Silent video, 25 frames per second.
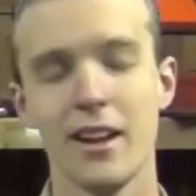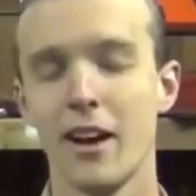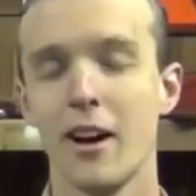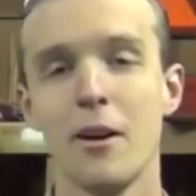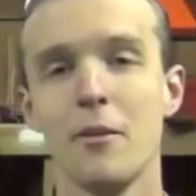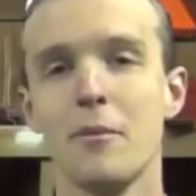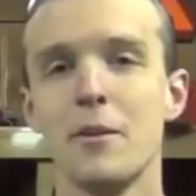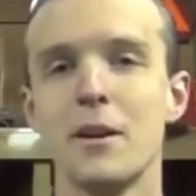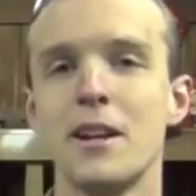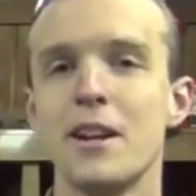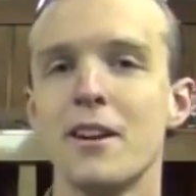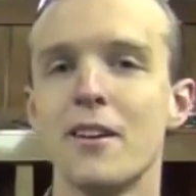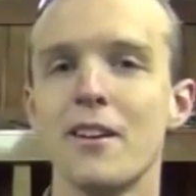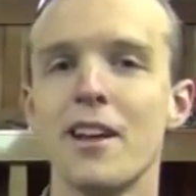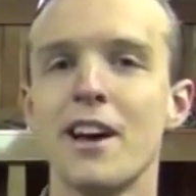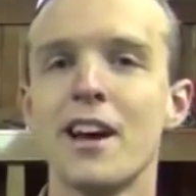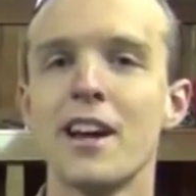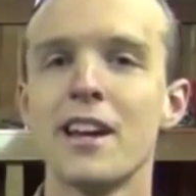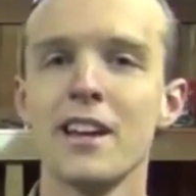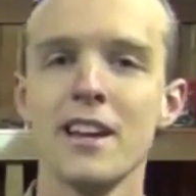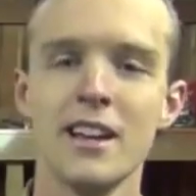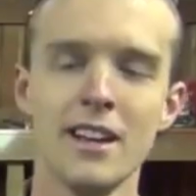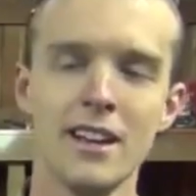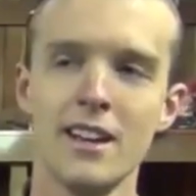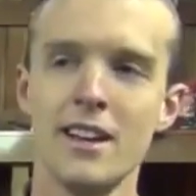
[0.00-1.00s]
Now, I mean, you're
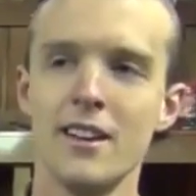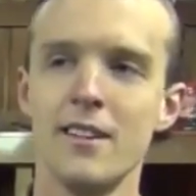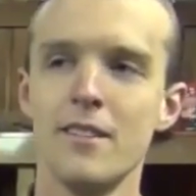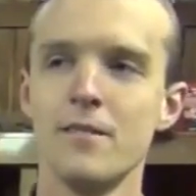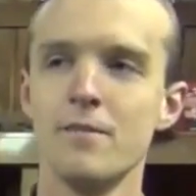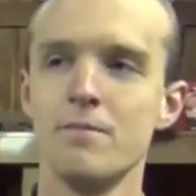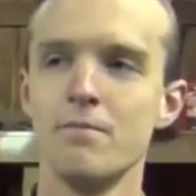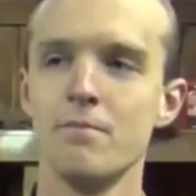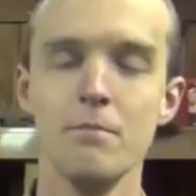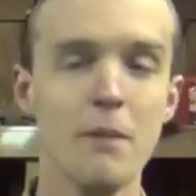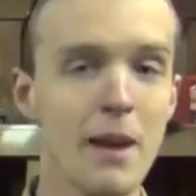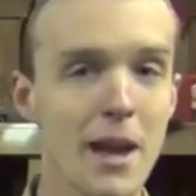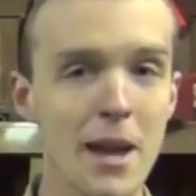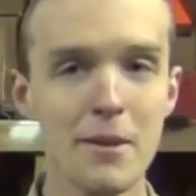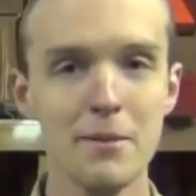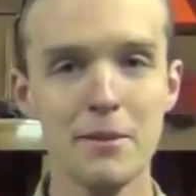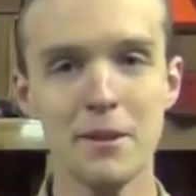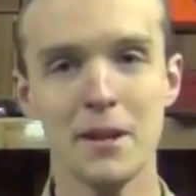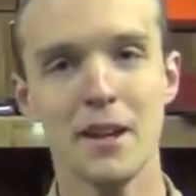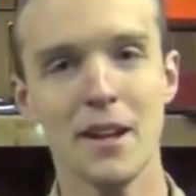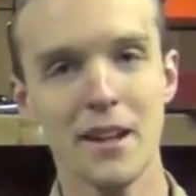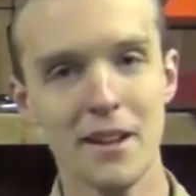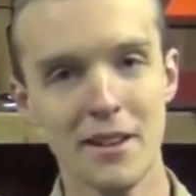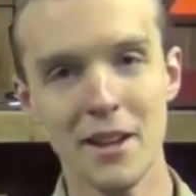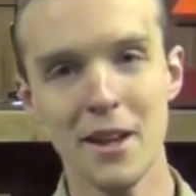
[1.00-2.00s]
like, maybe